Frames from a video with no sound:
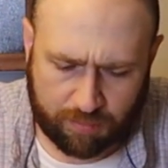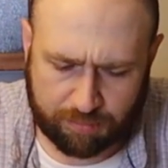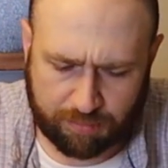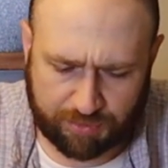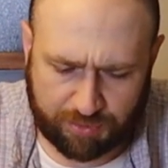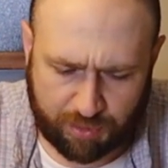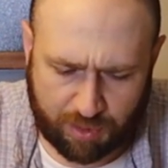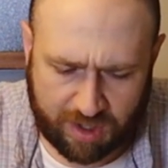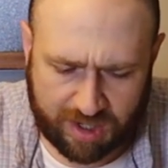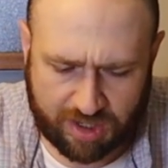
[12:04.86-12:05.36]

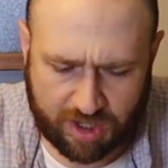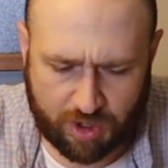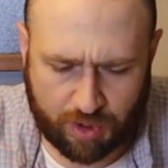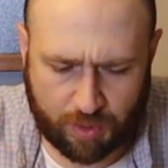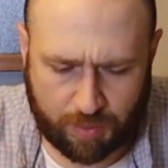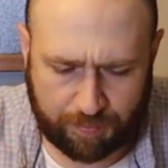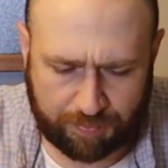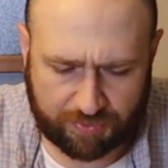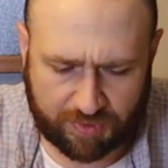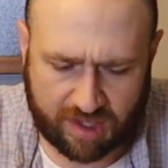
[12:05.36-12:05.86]
before I
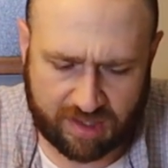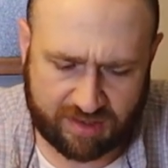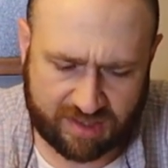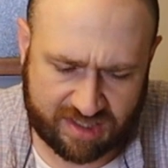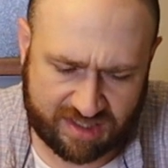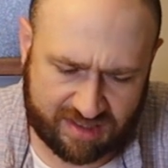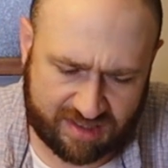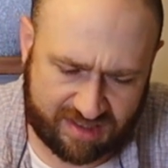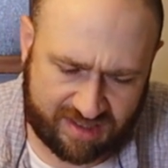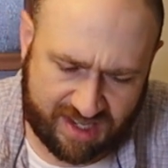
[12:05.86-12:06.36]
go,
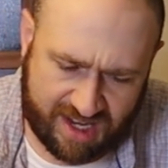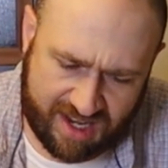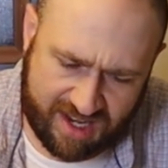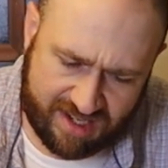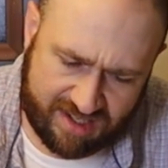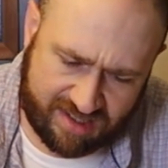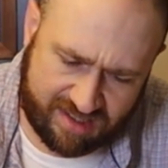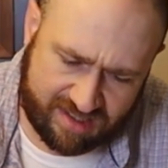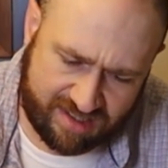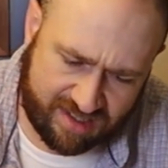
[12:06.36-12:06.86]
this
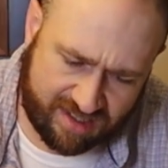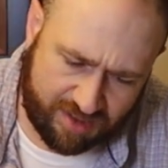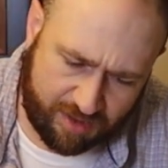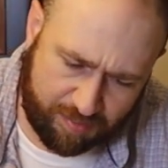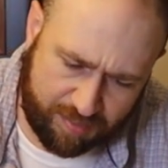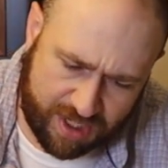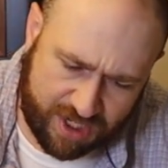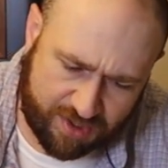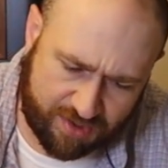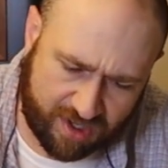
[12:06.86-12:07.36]
dead center
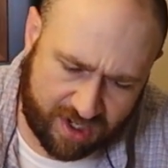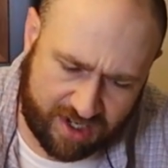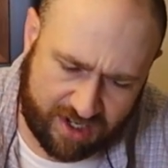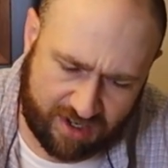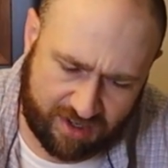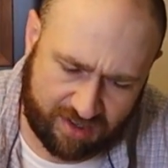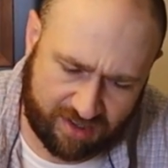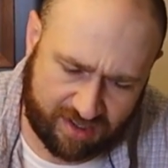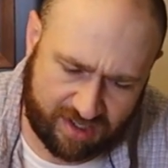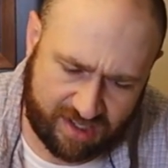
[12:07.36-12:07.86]
piece right
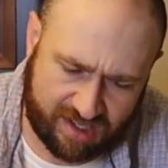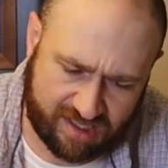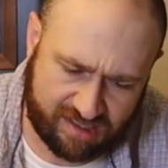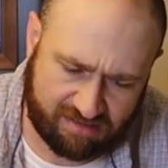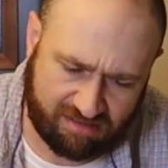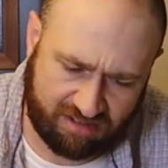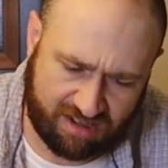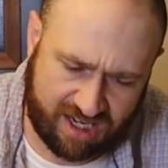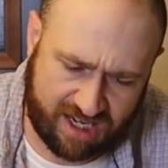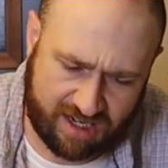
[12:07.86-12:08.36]
here is
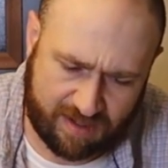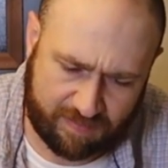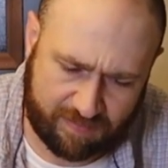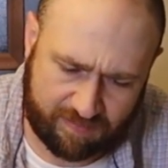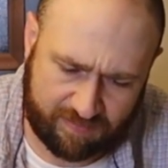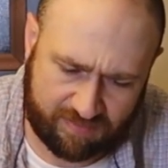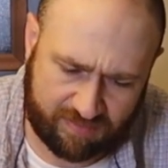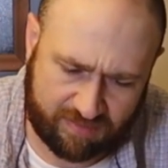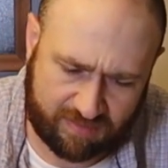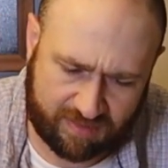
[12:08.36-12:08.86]
lean,
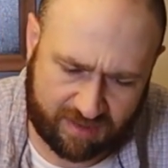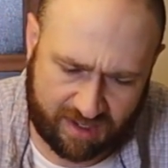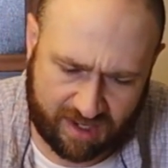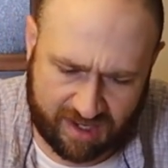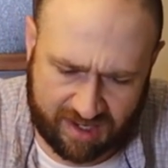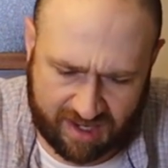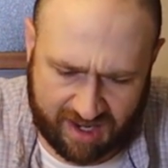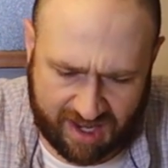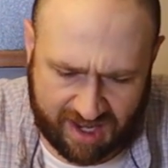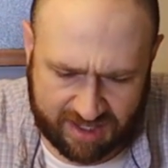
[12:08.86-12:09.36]

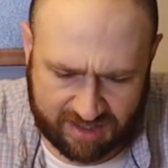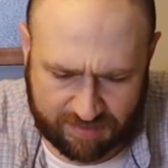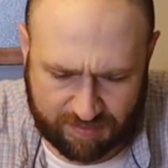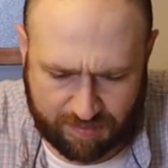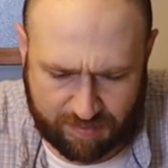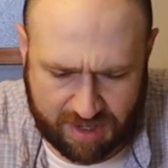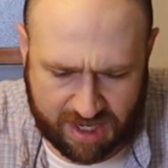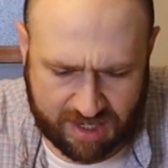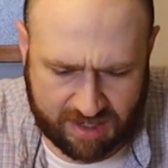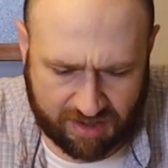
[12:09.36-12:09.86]
and it has
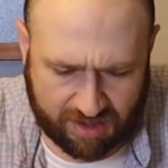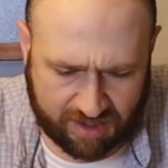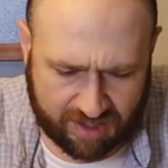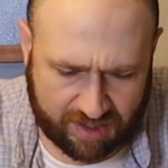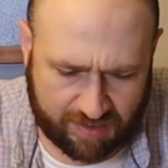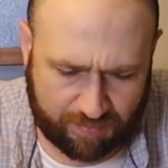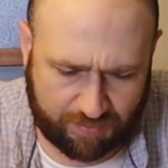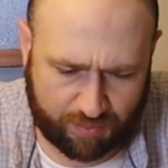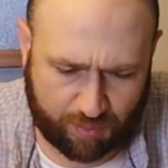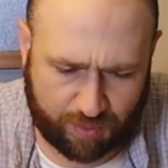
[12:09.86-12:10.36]
meat on
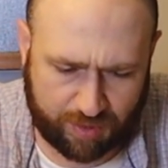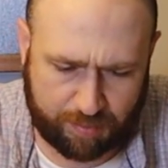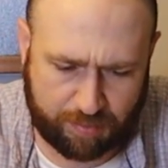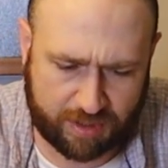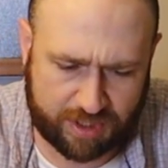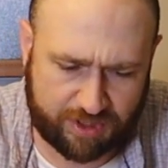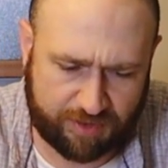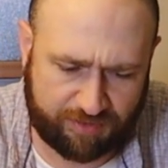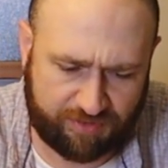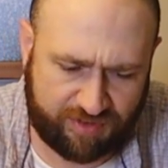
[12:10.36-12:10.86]
it with a
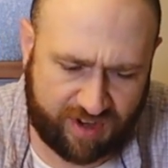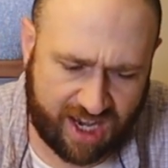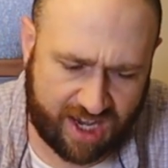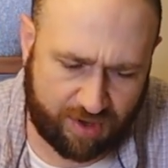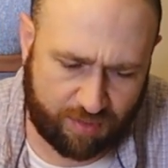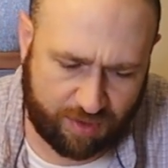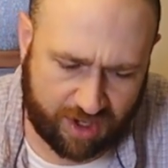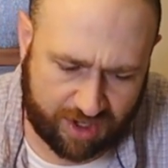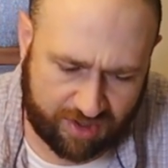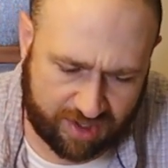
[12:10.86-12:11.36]
bunch of fat
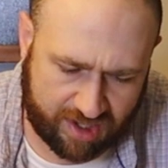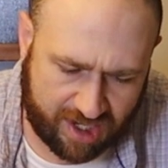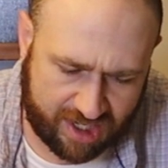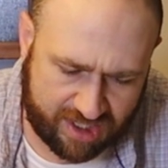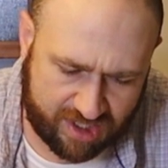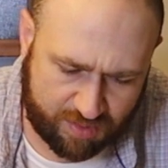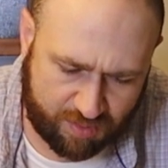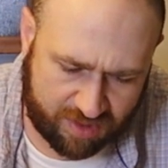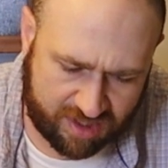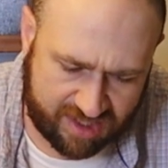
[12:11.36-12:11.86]
around it. I
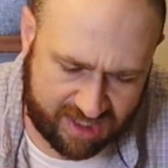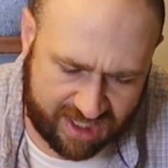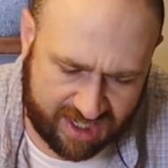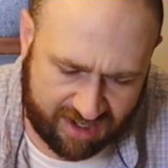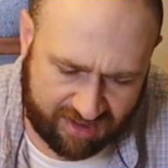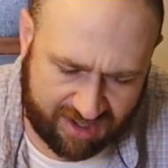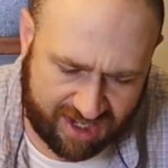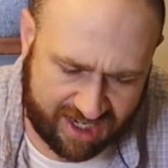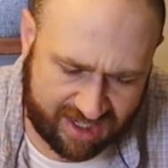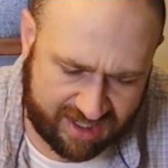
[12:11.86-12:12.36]
just want to see
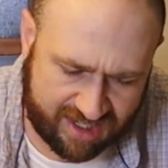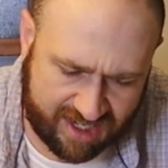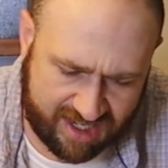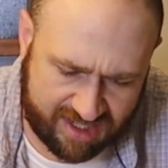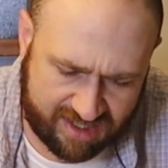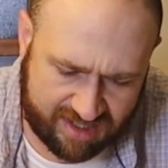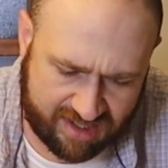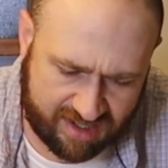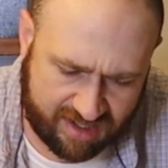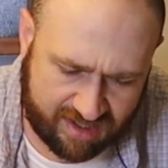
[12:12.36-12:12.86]
how that
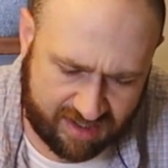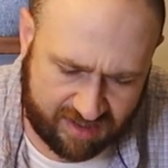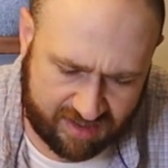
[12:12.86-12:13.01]
tastes.